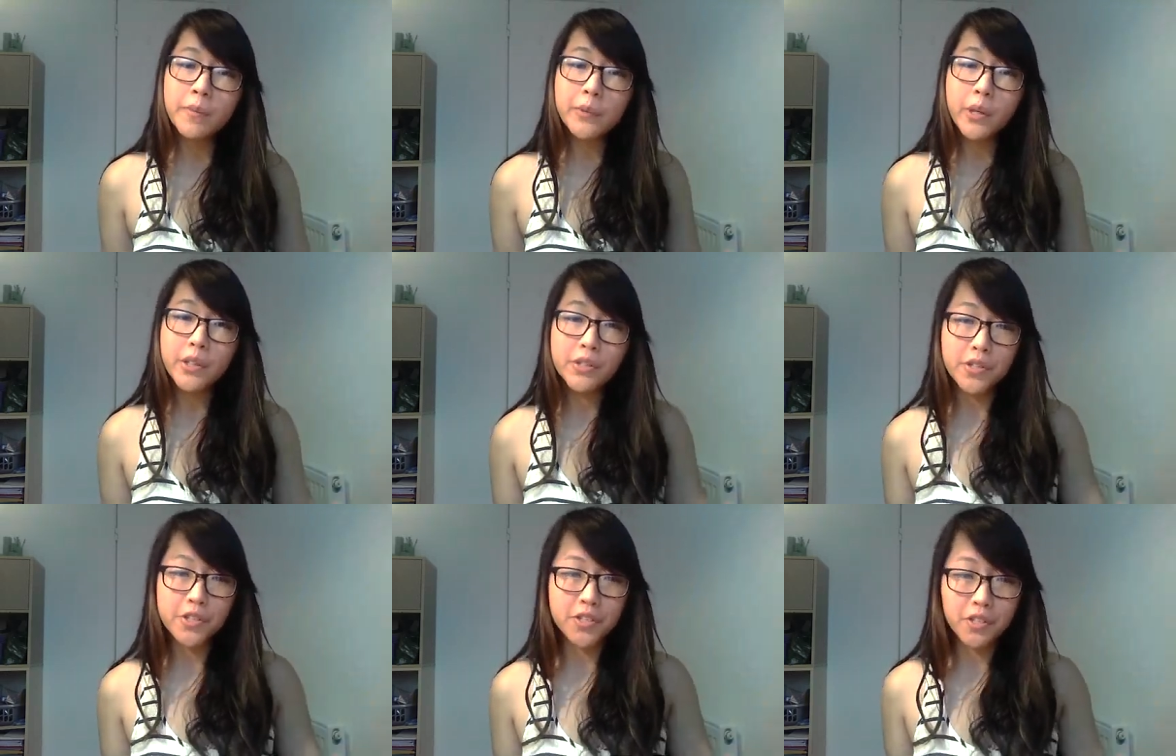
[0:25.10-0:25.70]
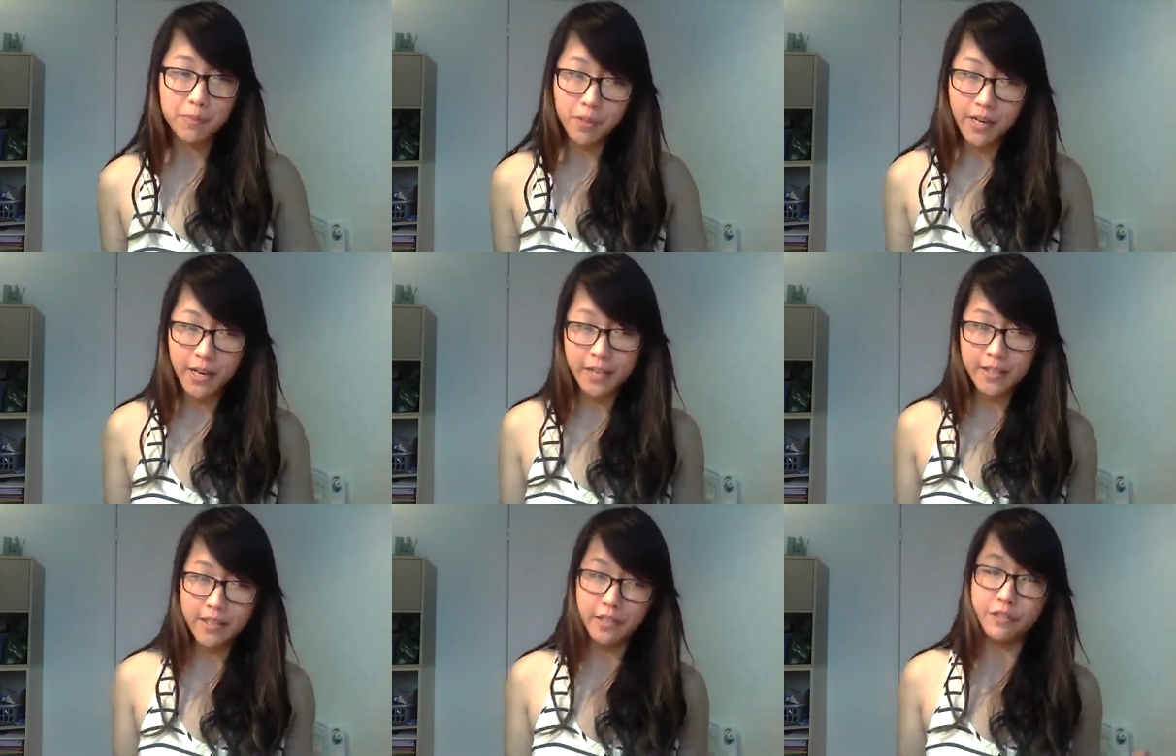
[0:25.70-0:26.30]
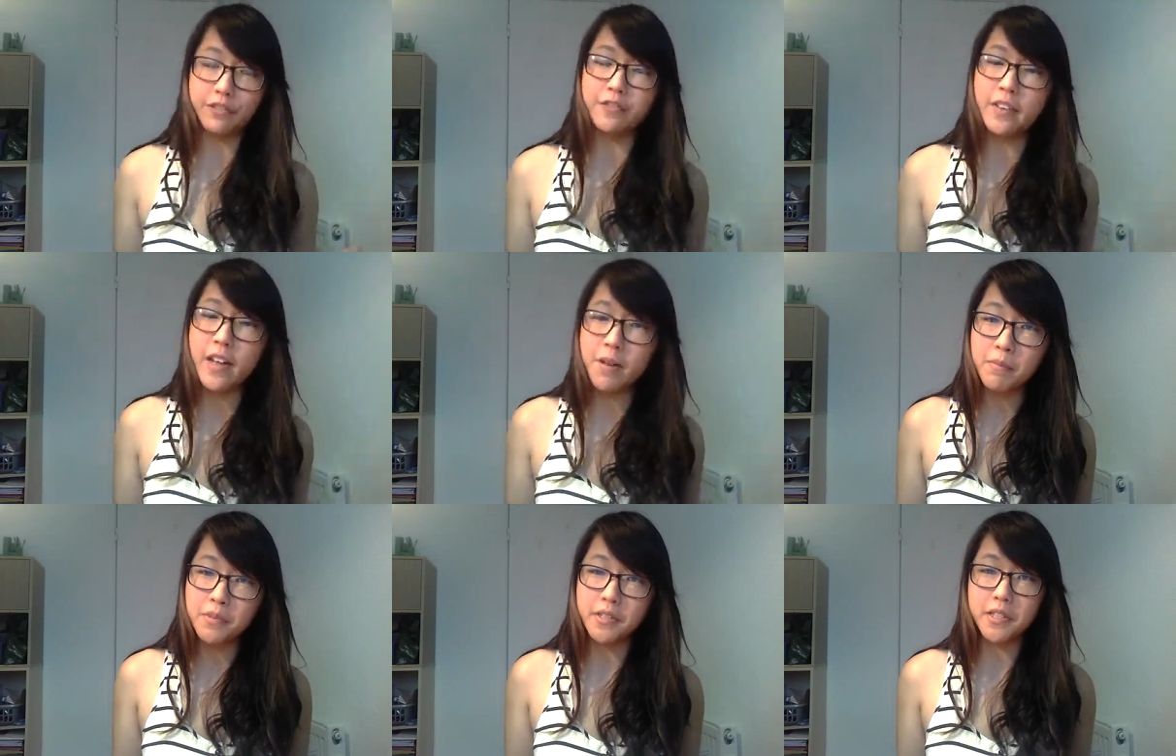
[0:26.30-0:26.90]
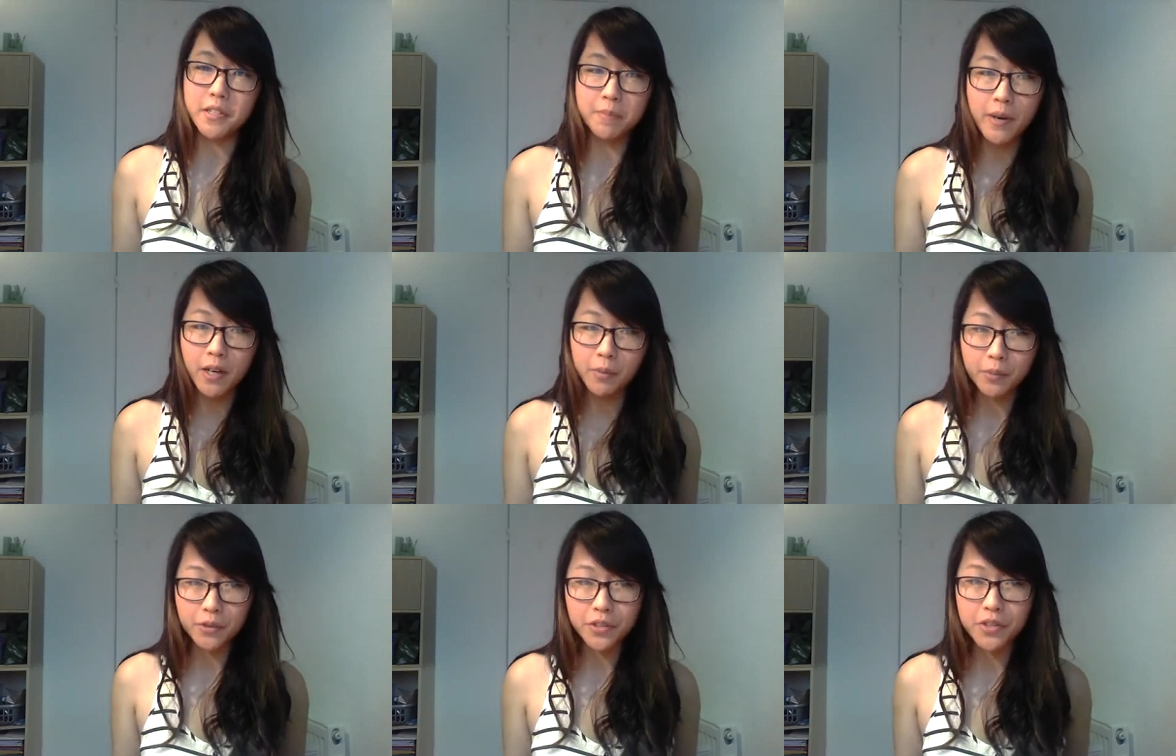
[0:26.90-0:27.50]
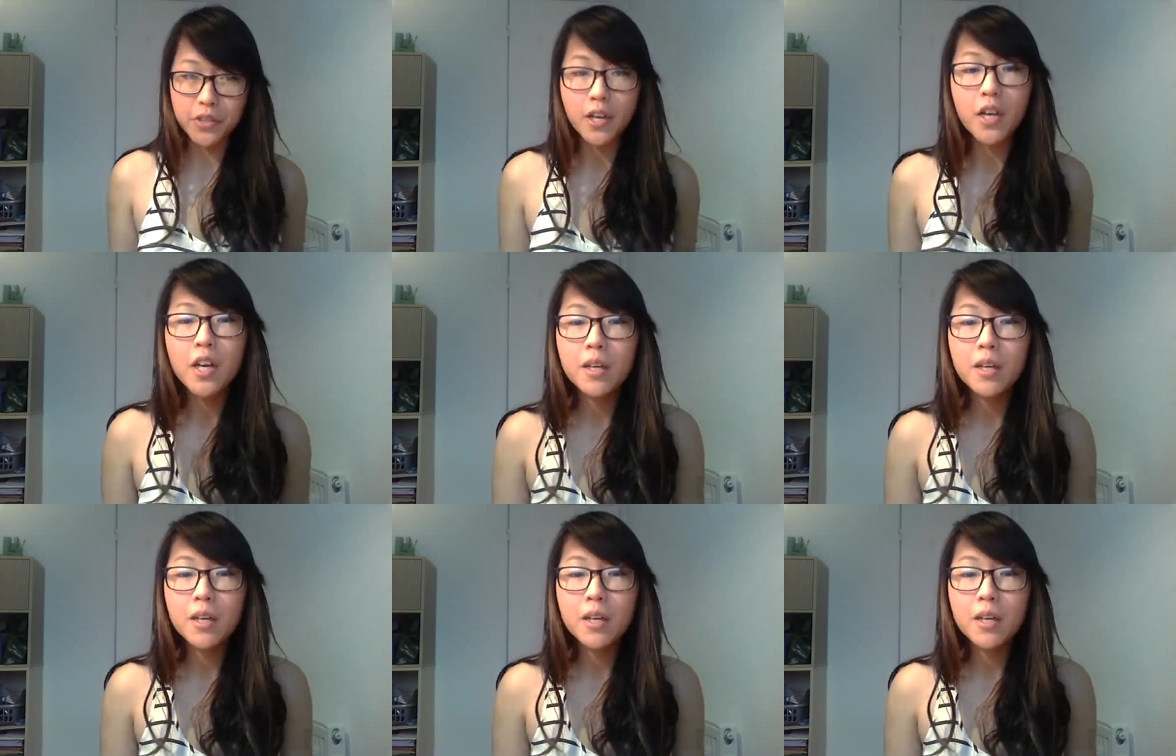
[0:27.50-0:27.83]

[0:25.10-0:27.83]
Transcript: I'm going to simulate a famous experiment